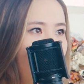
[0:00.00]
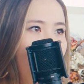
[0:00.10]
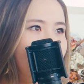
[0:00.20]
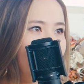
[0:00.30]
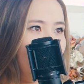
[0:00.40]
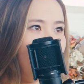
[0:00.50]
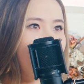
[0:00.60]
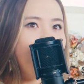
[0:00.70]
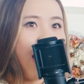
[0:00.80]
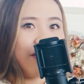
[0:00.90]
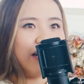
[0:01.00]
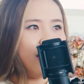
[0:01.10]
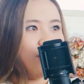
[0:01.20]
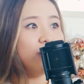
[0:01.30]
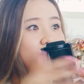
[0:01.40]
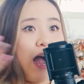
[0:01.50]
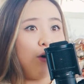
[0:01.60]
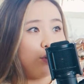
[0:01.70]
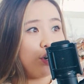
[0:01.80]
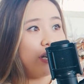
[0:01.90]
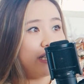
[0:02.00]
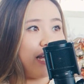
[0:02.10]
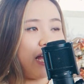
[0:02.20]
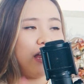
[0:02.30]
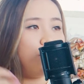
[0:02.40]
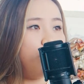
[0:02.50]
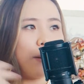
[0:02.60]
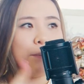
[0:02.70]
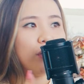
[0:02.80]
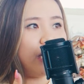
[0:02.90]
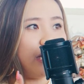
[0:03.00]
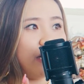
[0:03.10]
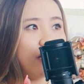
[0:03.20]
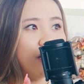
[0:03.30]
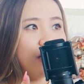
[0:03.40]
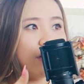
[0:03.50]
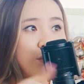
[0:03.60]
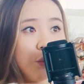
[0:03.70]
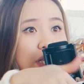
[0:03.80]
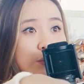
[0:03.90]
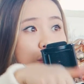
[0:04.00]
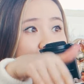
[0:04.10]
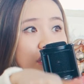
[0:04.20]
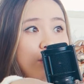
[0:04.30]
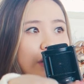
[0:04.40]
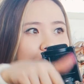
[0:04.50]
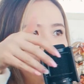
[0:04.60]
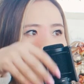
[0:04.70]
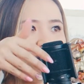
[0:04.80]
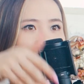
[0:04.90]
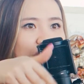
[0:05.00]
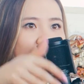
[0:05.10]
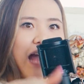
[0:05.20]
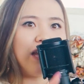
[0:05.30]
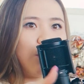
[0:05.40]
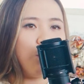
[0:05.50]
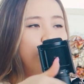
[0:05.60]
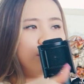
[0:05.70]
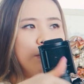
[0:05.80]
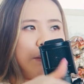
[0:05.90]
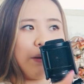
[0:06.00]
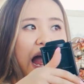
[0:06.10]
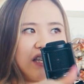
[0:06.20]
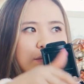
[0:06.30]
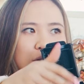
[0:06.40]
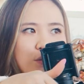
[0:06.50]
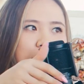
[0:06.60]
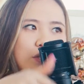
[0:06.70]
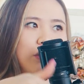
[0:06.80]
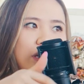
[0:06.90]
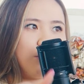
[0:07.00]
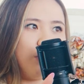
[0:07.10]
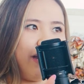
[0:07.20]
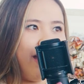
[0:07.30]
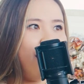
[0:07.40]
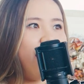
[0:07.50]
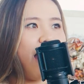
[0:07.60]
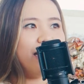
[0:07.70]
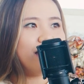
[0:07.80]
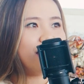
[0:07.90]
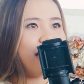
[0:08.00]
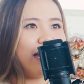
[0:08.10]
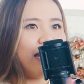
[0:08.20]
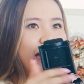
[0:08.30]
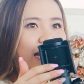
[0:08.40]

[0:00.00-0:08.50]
possible? And like even now, current day, like we are booking 2022 and we have even had like 1 or 2 people ask about 2023. And it's like,